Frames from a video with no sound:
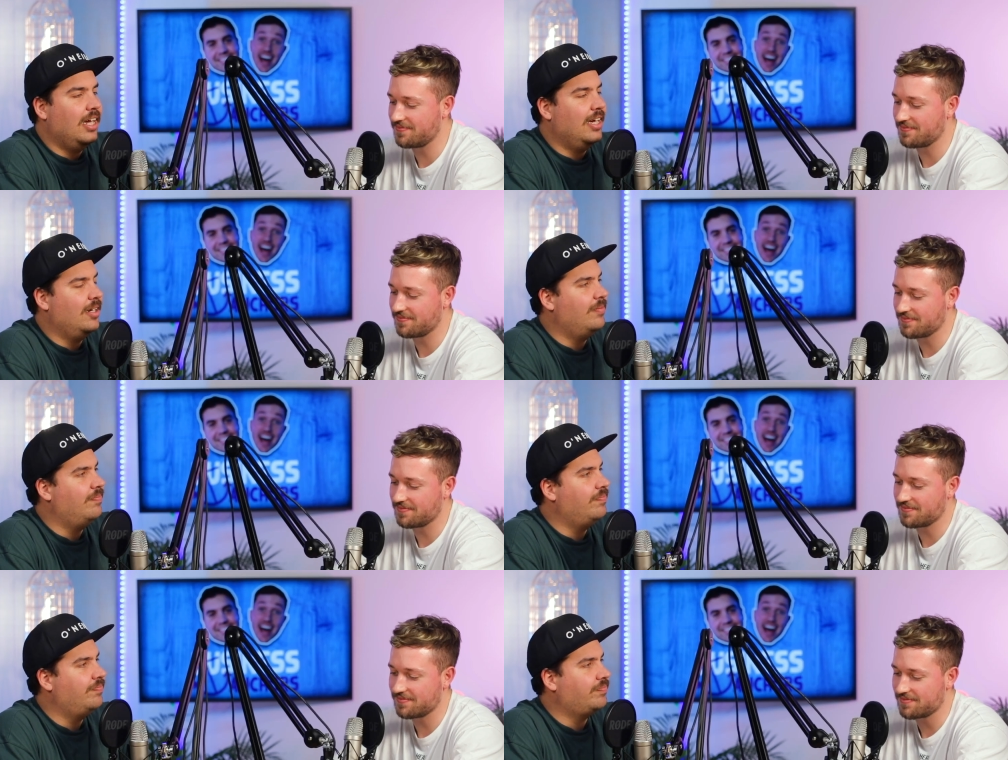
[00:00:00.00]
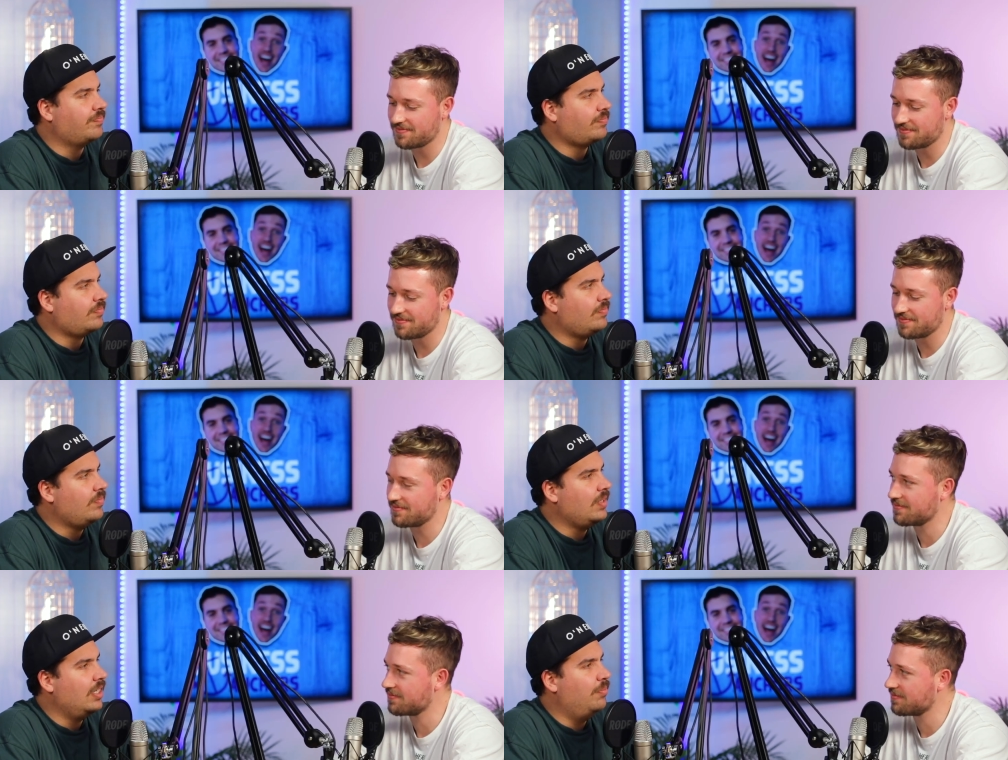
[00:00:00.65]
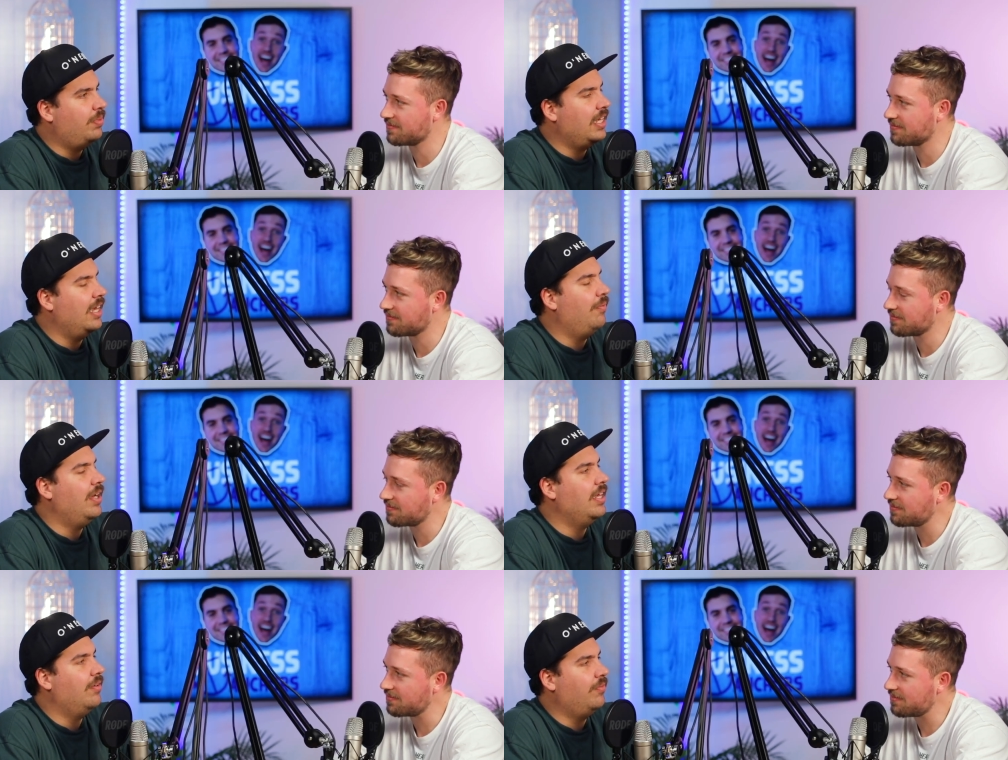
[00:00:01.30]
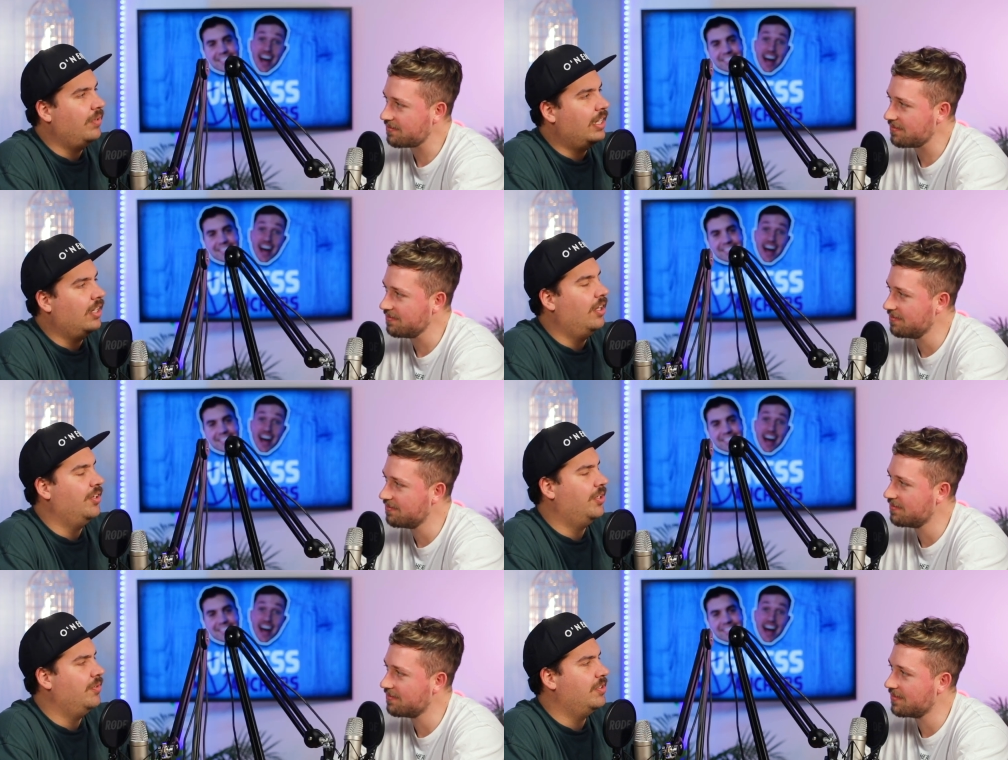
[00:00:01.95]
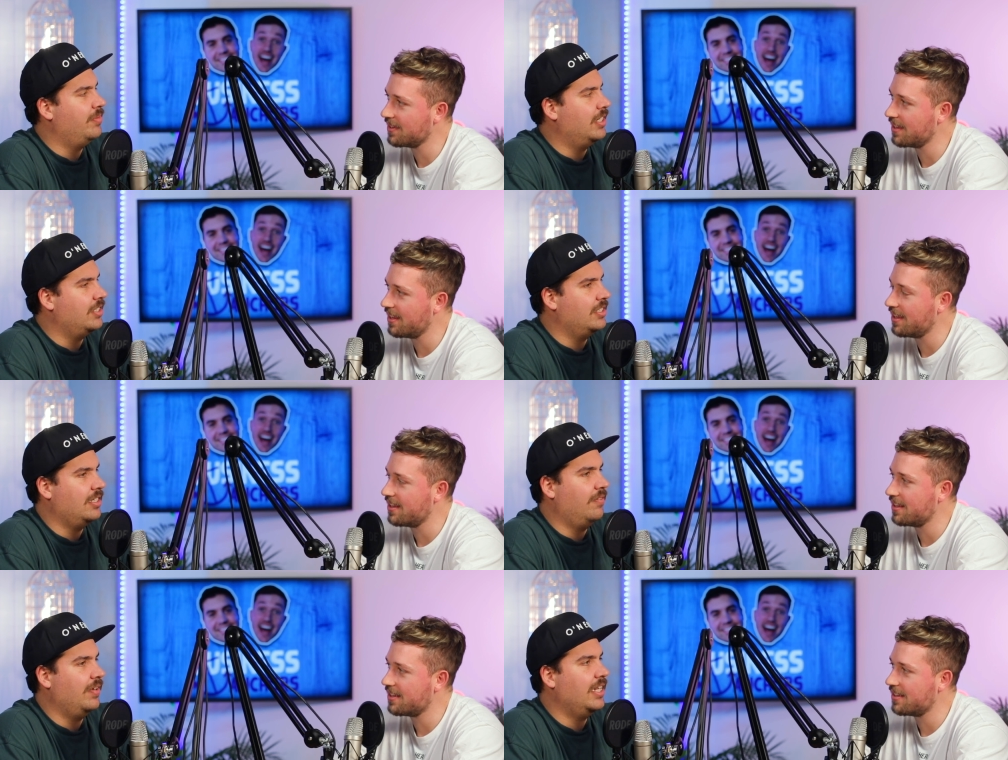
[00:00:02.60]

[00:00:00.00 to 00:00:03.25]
Speaker 1: Um, but yeah, we we can't do as much and stuff.